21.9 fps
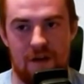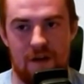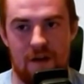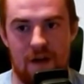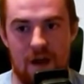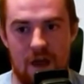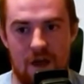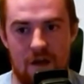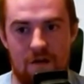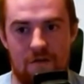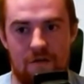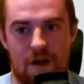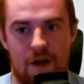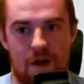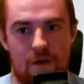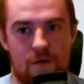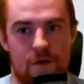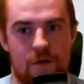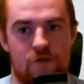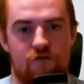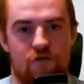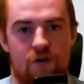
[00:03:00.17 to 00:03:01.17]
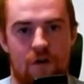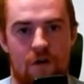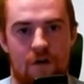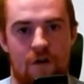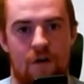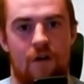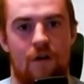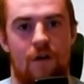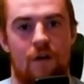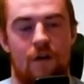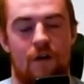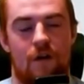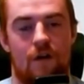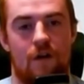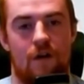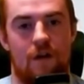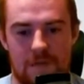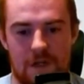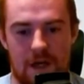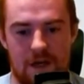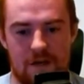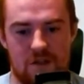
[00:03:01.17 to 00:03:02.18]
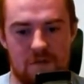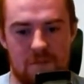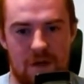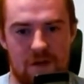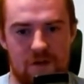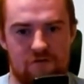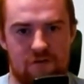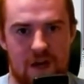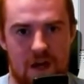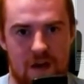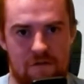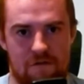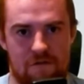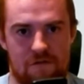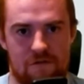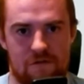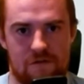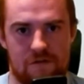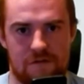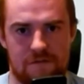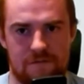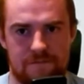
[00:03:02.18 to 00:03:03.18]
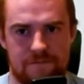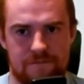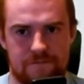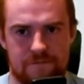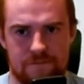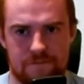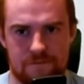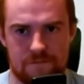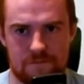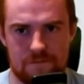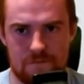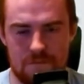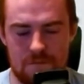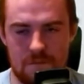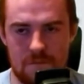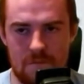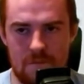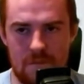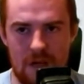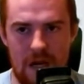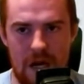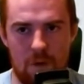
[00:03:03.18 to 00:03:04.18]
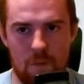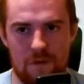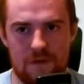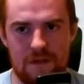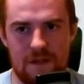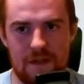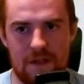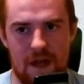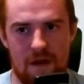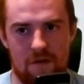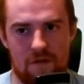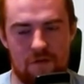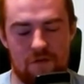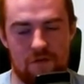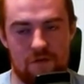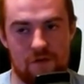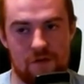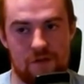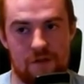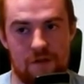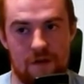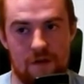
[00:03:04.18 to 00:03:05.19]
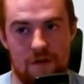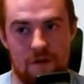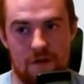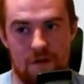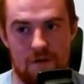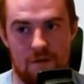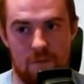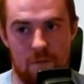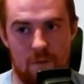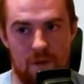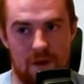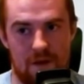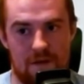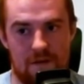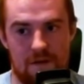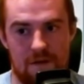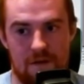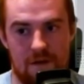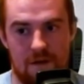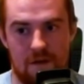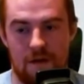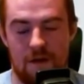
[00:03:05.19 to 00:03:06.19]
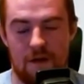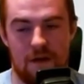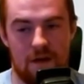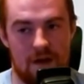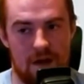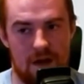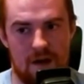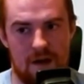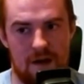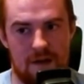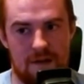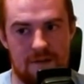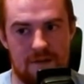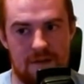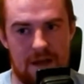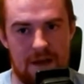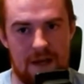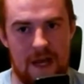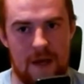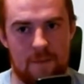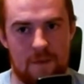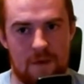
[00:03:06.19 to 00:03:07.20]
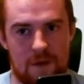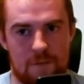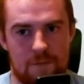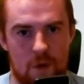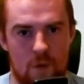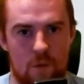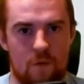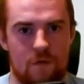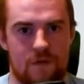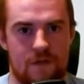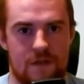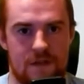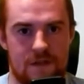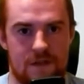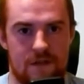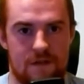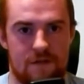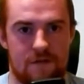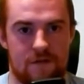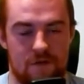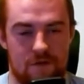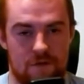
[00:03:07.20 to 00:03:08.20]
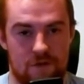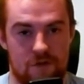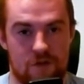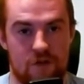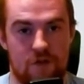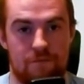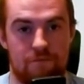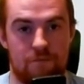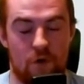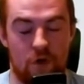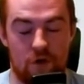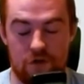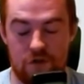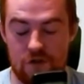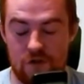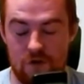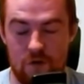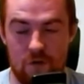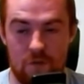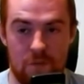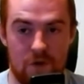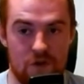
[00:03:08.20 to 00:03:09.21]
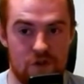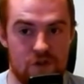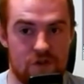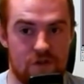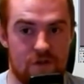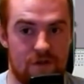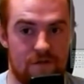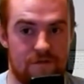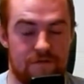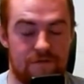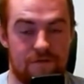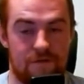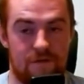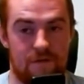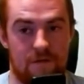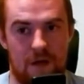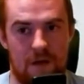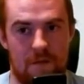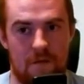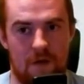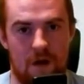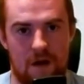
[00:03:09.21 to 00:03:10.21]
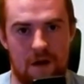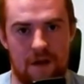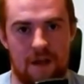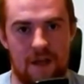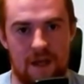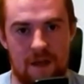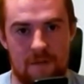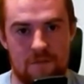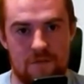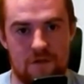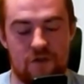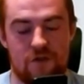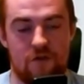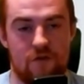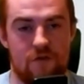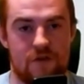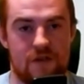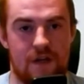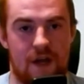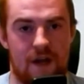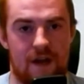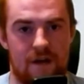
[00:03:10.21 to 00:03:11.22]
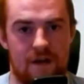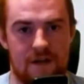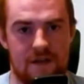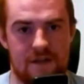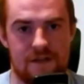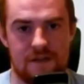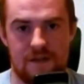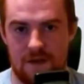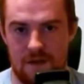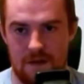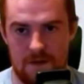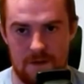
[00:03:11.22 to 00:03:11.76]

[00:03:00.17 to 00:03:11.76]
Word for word: to learn how to draw isometric characters. I wanted characters with kind of like dynamic poses. So there's there's a whole bunch of stuff, and a lot of games use kind of these